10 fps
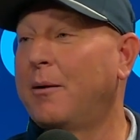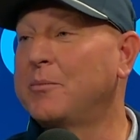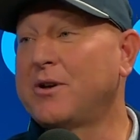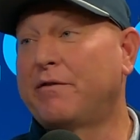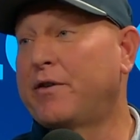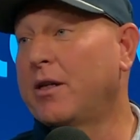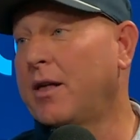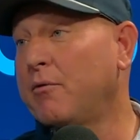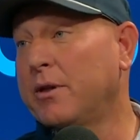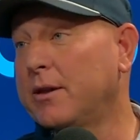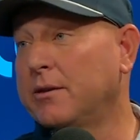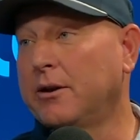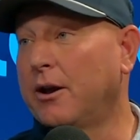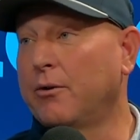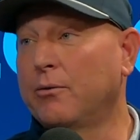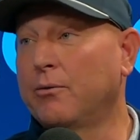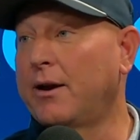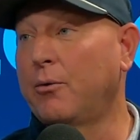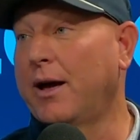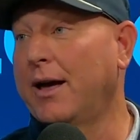So I fell in love with it, right
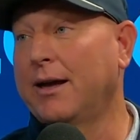away